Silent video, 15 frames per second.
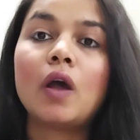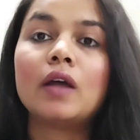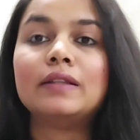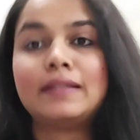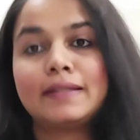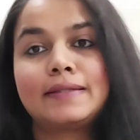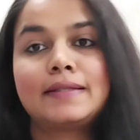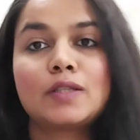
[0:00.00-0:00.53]

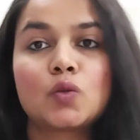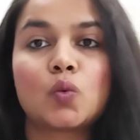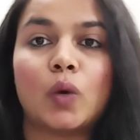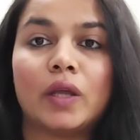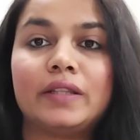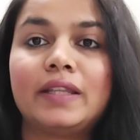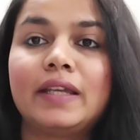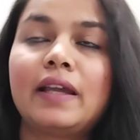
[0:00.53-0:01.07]
This is
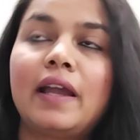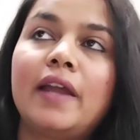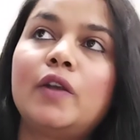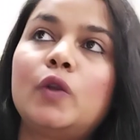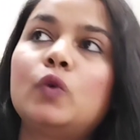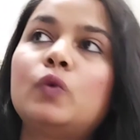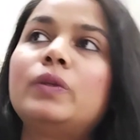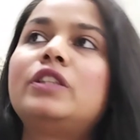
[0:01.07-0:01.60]
one thing I
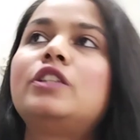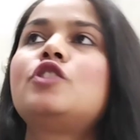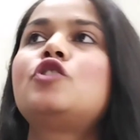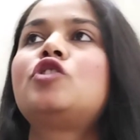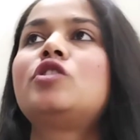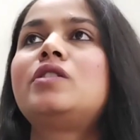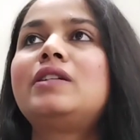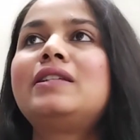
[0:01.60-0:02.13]
do with this
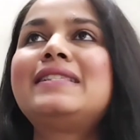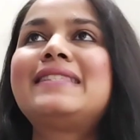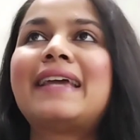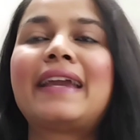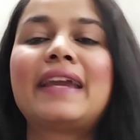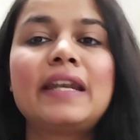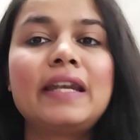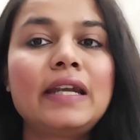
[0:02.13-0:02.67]
journal.
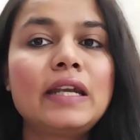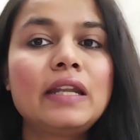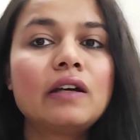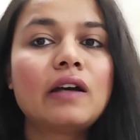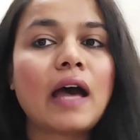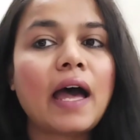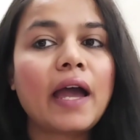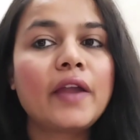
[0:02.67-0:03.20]
Second,
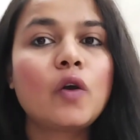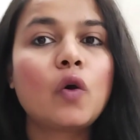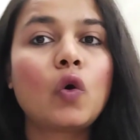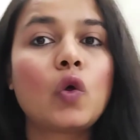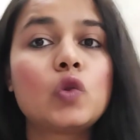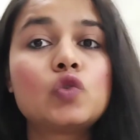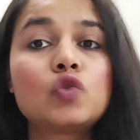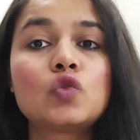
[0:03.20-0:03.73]
I
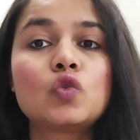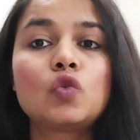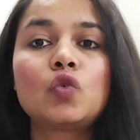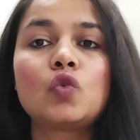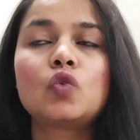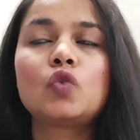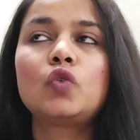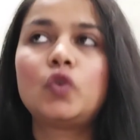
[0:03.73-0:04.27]

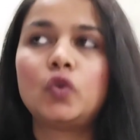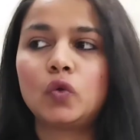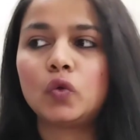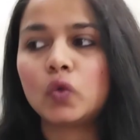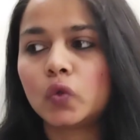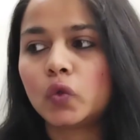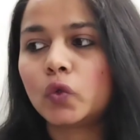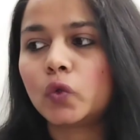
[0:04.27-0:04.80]
also
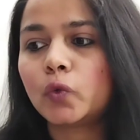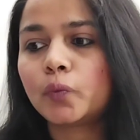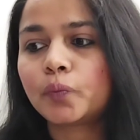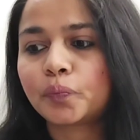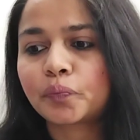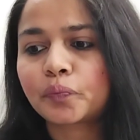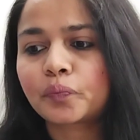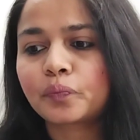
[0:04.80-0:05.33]
do
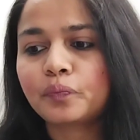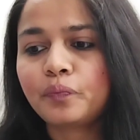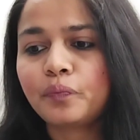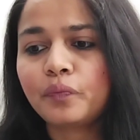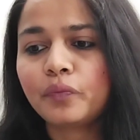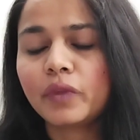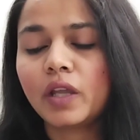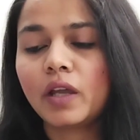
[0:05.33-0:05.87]

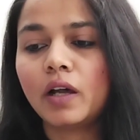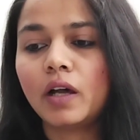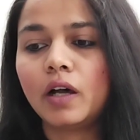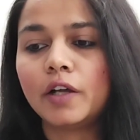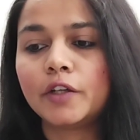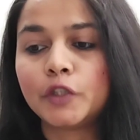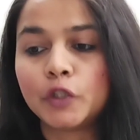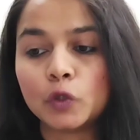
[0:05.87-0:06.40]

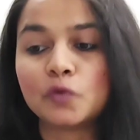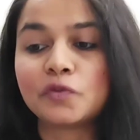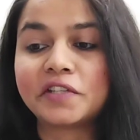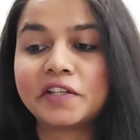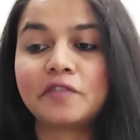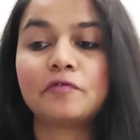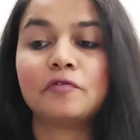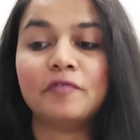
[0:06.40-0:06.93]
use
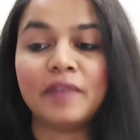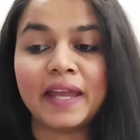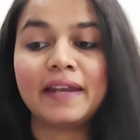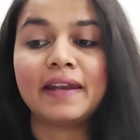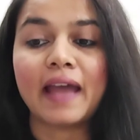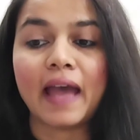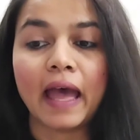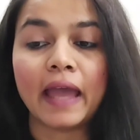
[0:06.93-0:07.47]
it
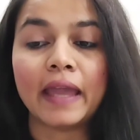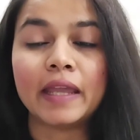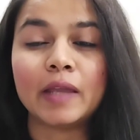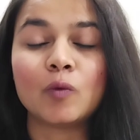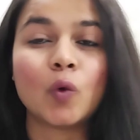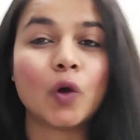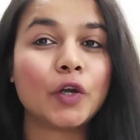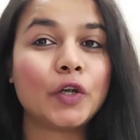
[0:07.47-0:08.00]
when I
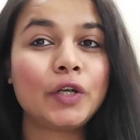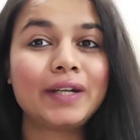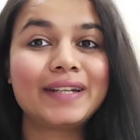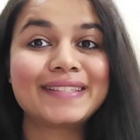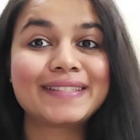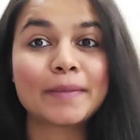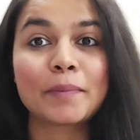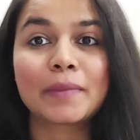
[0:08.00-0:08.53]
want
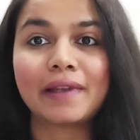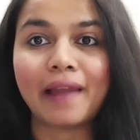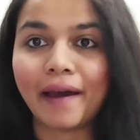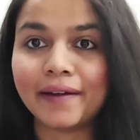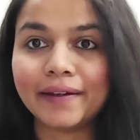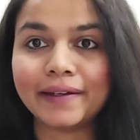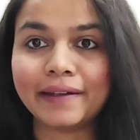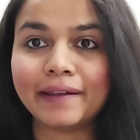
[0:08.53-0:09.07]
some
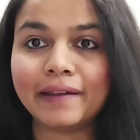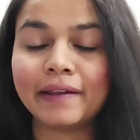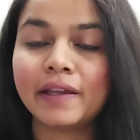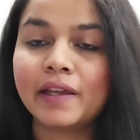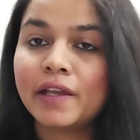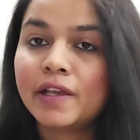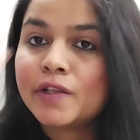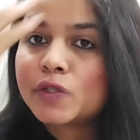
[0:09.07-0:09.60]
clarity.
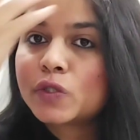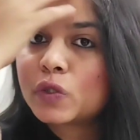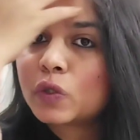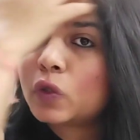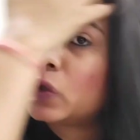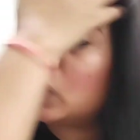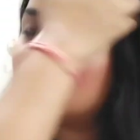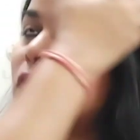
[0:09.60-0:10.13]

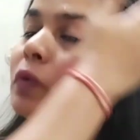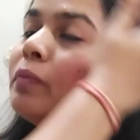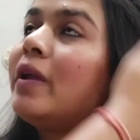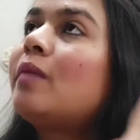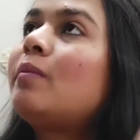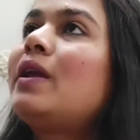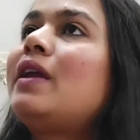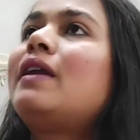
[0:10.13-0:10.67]
So
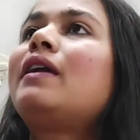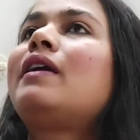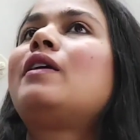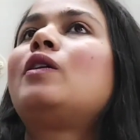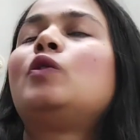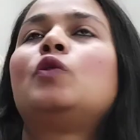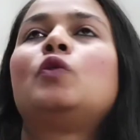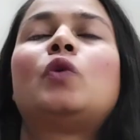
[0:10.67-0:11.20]

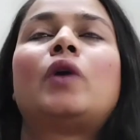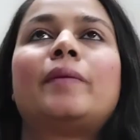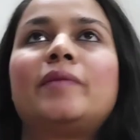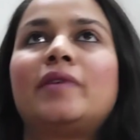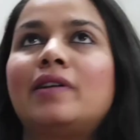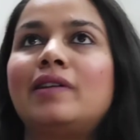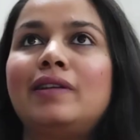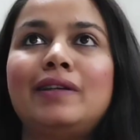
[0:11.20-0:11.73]
maybe I'm
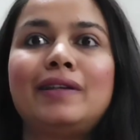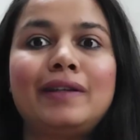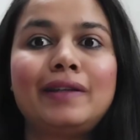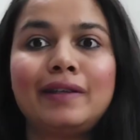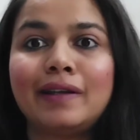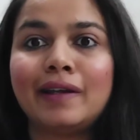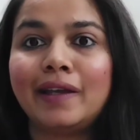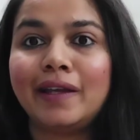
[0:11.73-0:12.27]

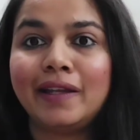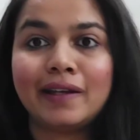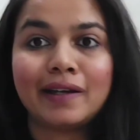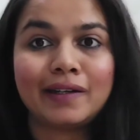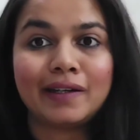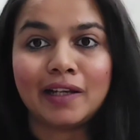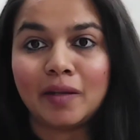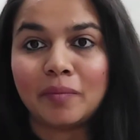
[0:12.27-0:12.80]
really in
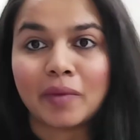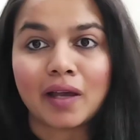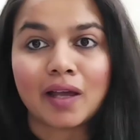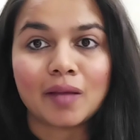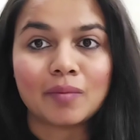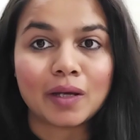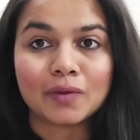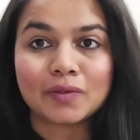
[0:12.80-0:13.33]
a dilemma
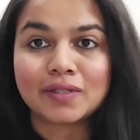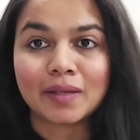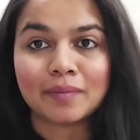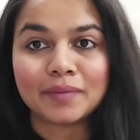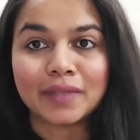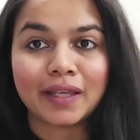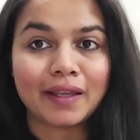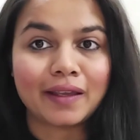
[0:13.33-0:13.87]
about
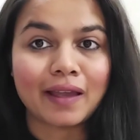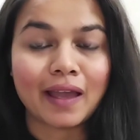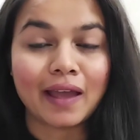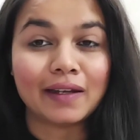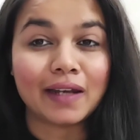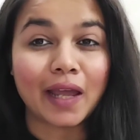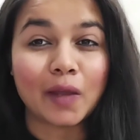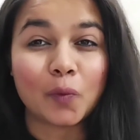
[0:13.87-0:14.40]
something
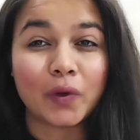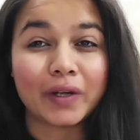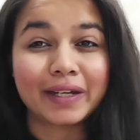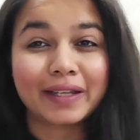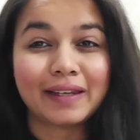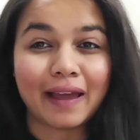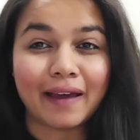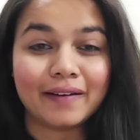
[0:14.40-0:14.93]
and I
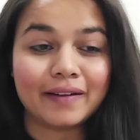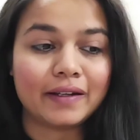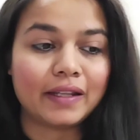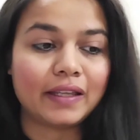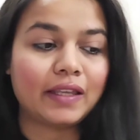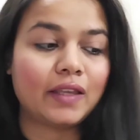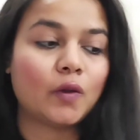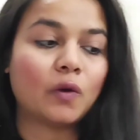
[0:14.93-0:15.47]
want
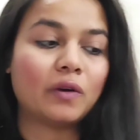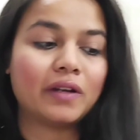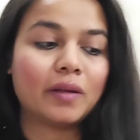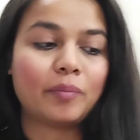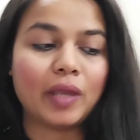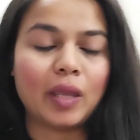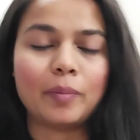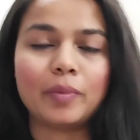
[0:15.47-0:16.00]
clarity on a
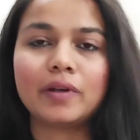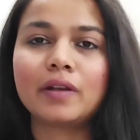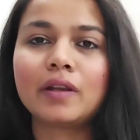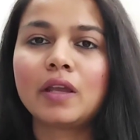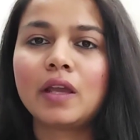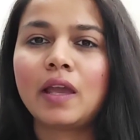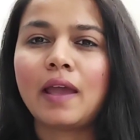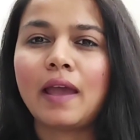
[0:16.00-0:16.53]
paper,
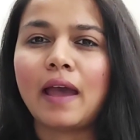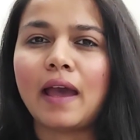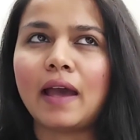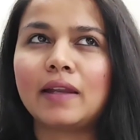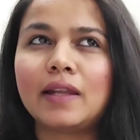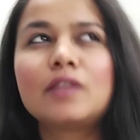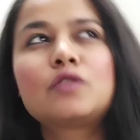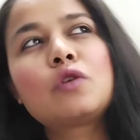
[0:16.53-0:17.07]

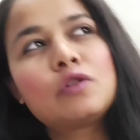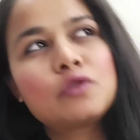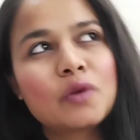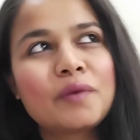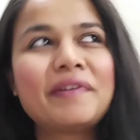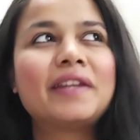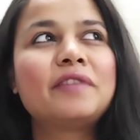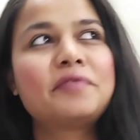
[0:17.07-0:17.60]
and it's also
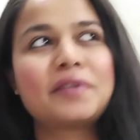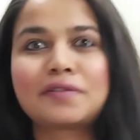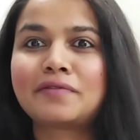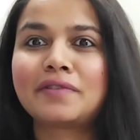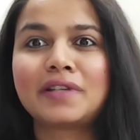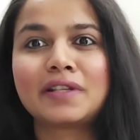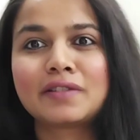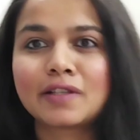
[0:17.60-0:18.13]
a very
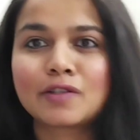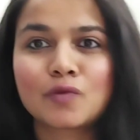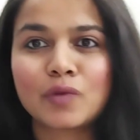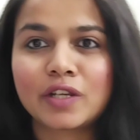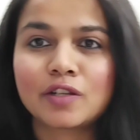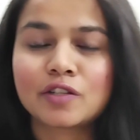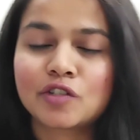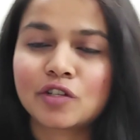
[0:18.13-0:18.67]
frustrating
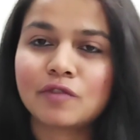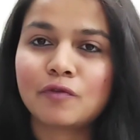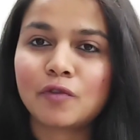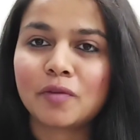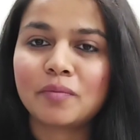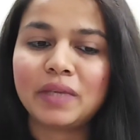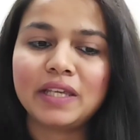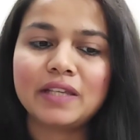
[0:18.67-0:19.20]
situation
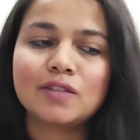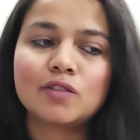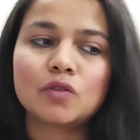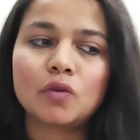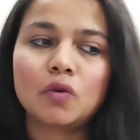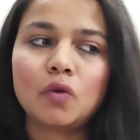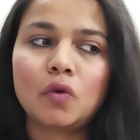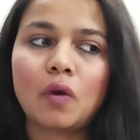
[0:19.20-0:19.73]
for me.
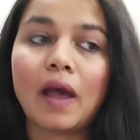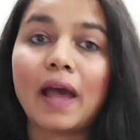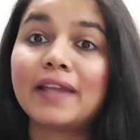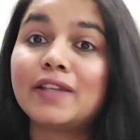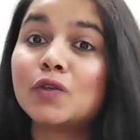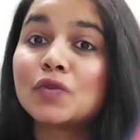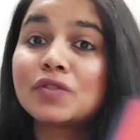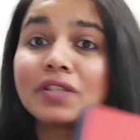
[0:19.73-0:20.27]
So I
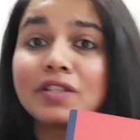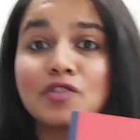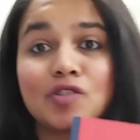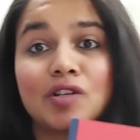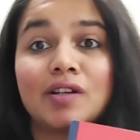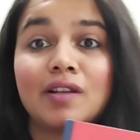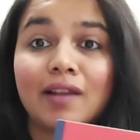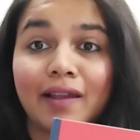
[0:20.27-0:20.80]
use this
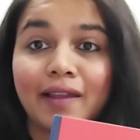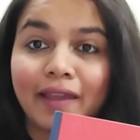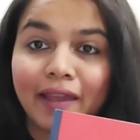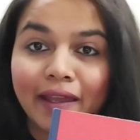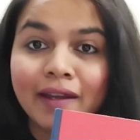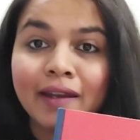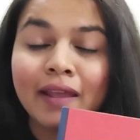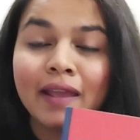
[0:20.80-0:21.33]
journal
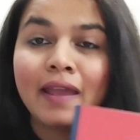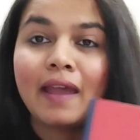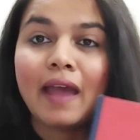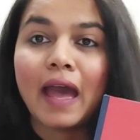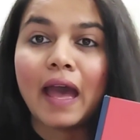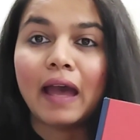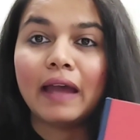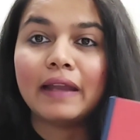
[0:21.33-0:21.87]
again
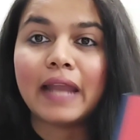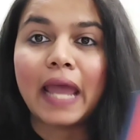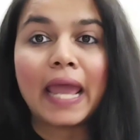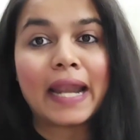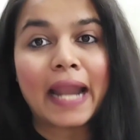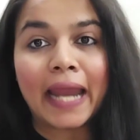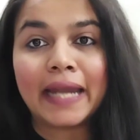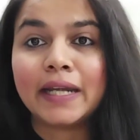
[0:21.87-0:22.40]
and
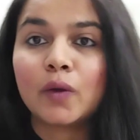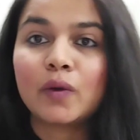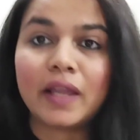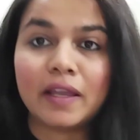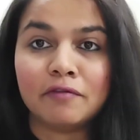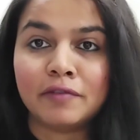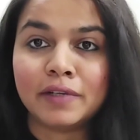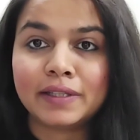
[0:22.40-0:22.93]
I write down
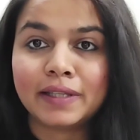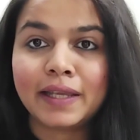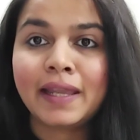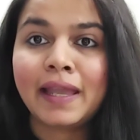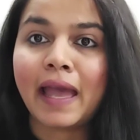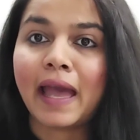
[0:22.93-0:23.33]
everything,